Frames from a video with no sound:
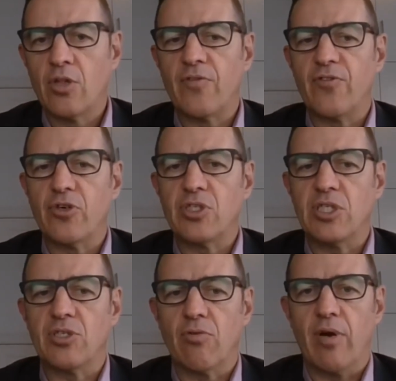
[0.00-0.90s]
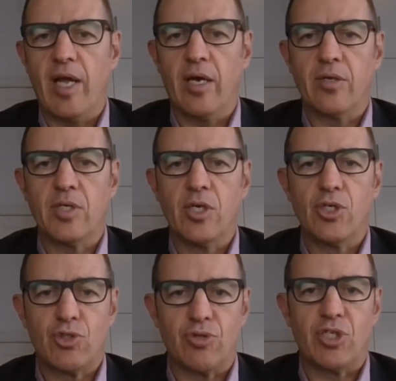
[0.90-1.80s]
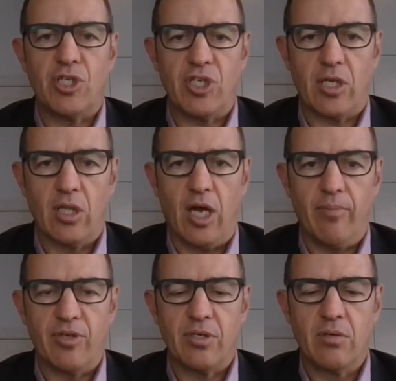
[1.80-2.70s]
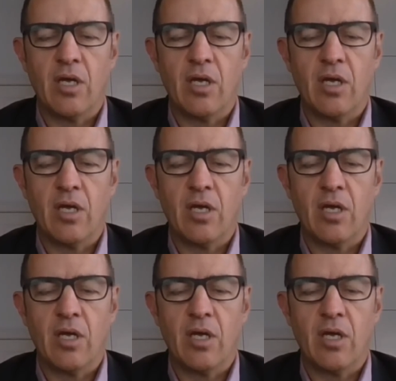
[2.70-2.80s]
The first is around strategic alignment.